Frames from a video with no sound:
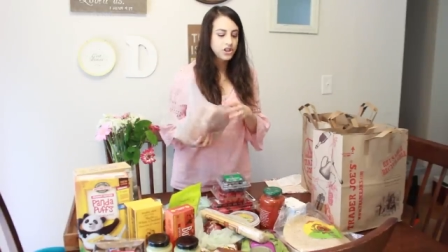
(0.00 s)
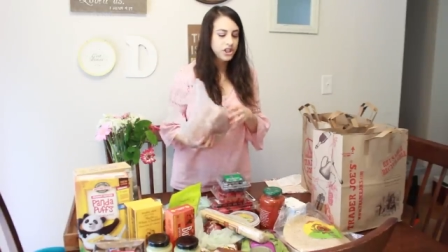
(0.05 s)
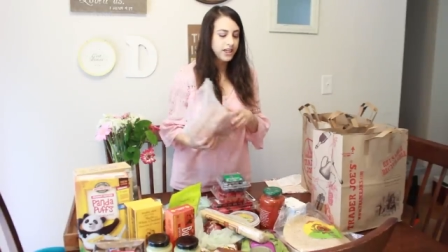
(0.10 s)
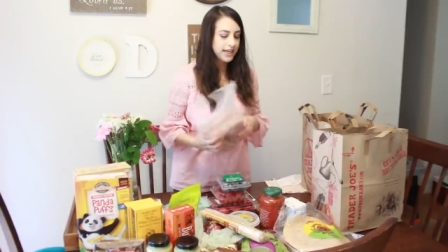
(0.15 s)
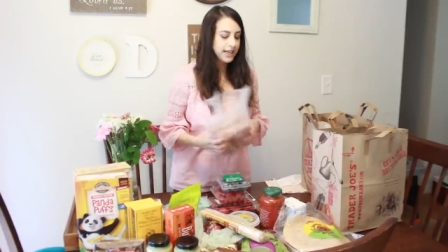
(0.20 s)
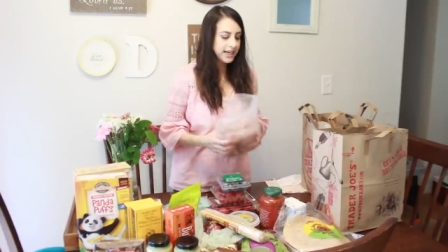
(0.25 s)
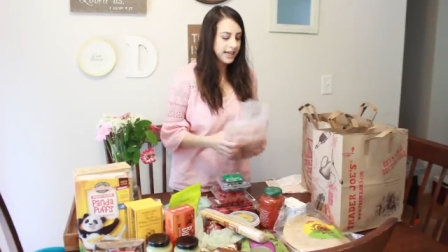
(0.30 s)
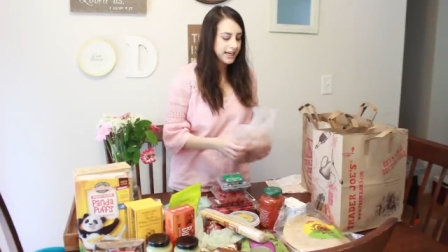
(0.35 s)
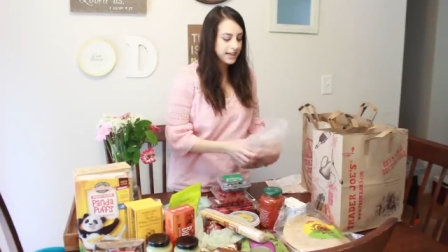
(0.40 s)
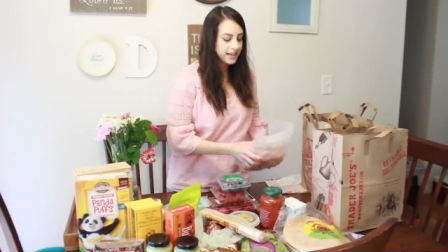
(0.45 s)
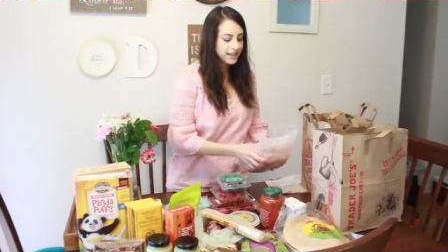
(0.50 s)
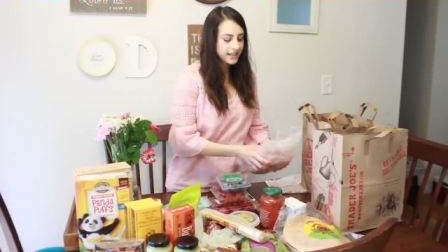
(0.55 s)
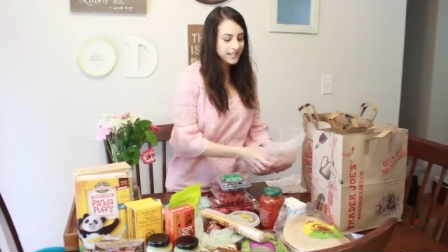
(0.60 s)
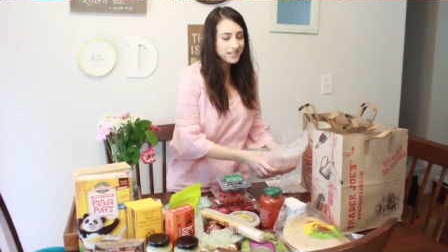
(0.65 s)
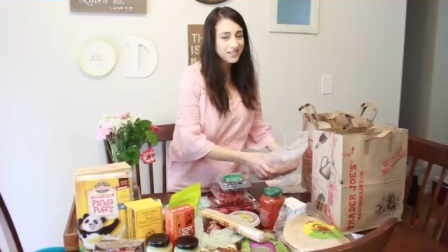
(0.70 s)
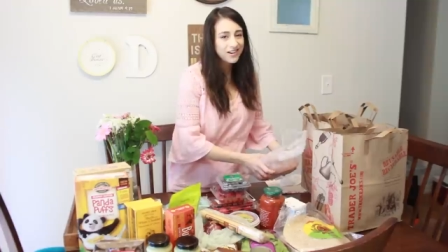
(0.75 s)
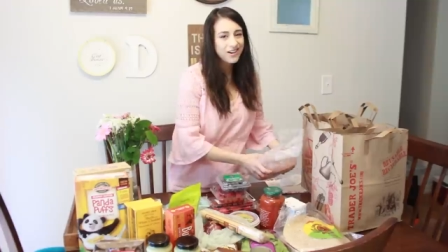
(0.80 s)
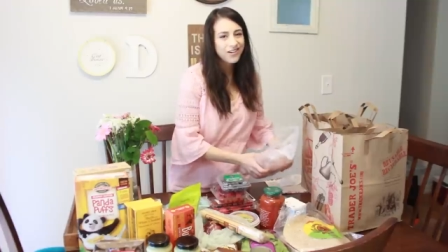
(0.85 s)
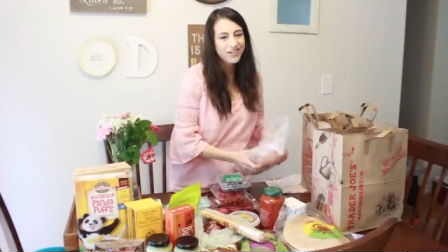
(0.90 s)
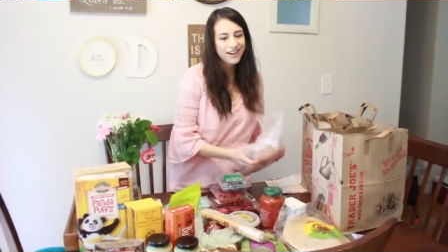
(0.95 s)
chicken.
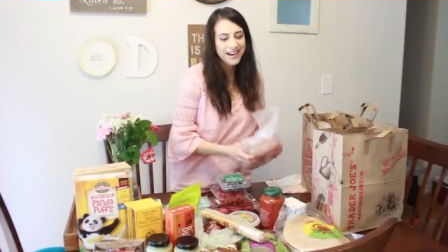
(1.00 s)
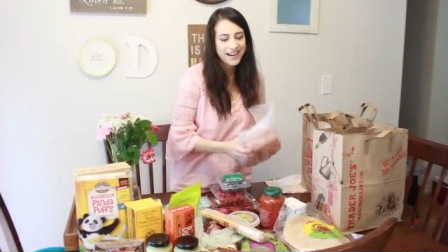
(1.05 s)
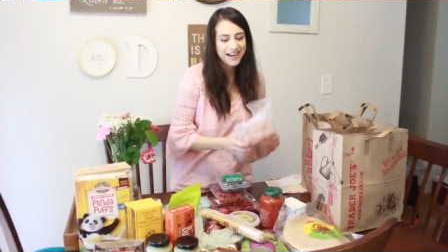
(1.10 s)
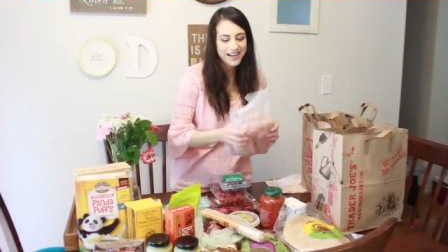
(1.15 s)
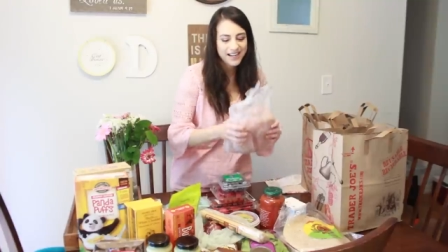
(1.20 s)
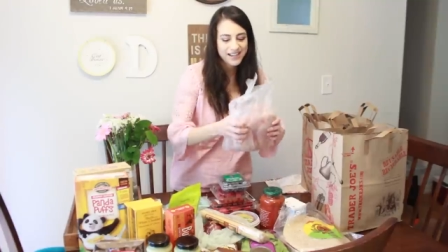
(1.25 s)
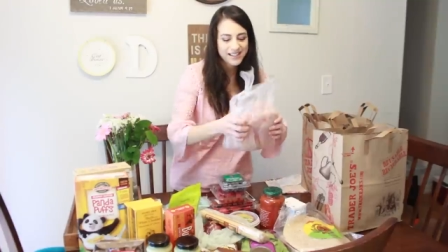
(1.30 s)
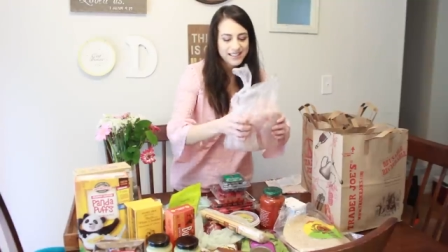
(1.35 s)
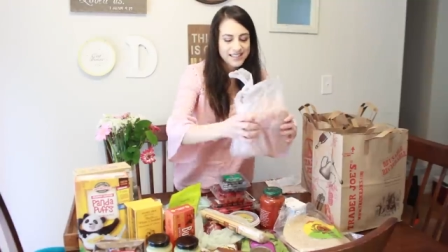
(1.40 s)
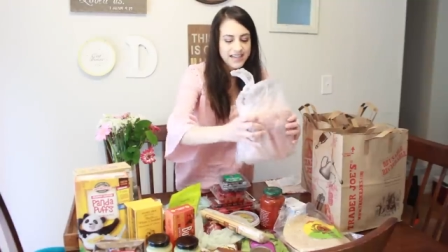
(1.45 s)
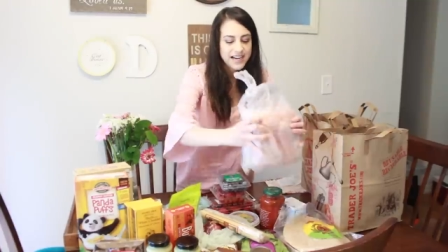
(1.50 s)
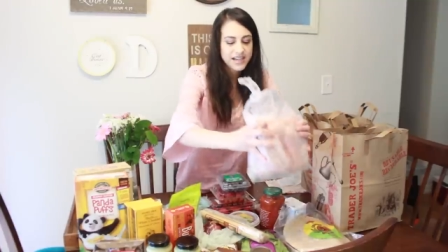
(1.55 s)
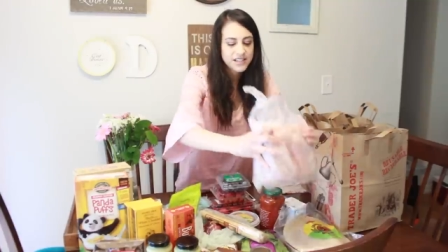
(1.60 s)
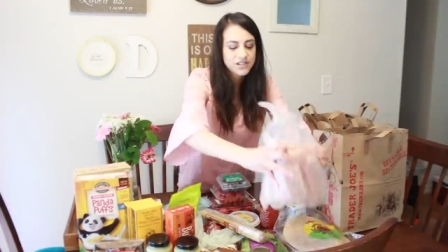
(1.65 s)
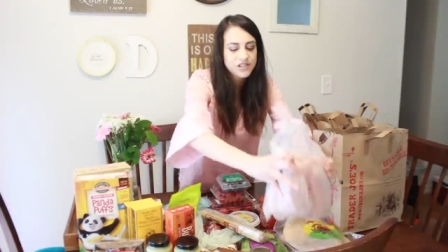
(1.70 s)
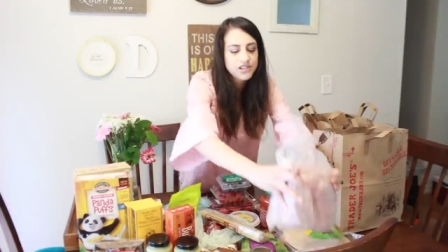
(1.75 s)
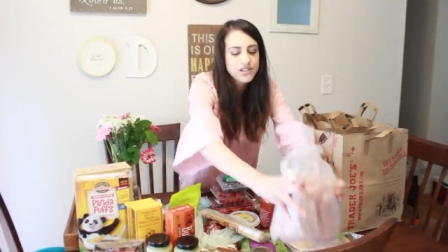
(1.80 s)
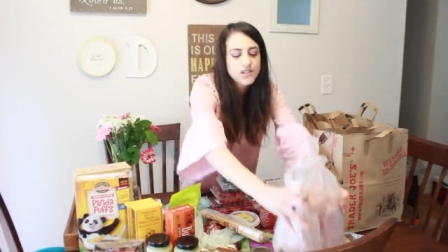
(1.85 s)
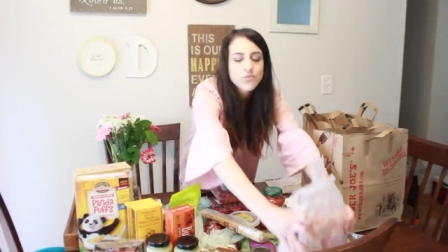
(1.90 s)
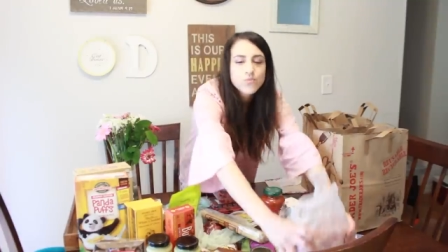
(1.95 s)
It's not organic because
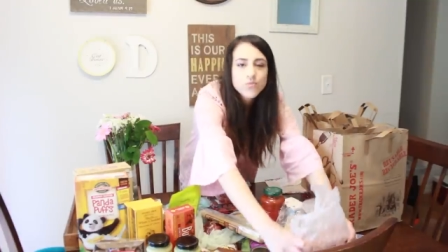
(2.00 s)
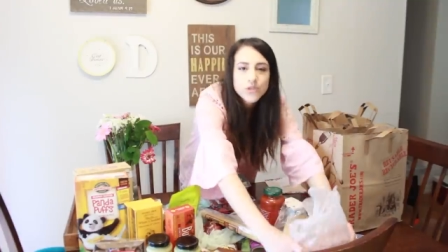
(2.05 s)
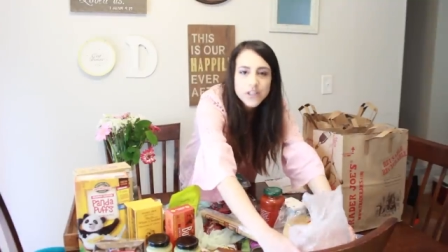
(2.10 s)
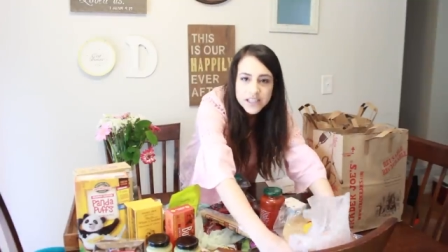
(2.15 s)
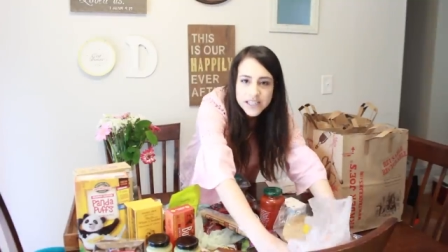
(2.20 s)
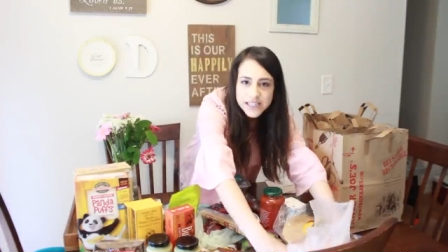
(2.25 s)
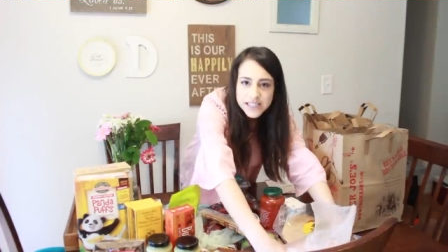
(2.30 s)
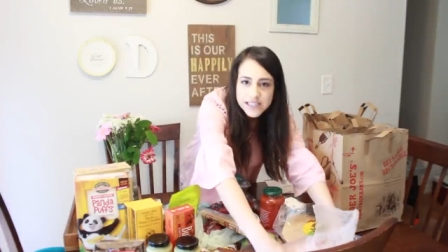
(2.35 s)
that's just really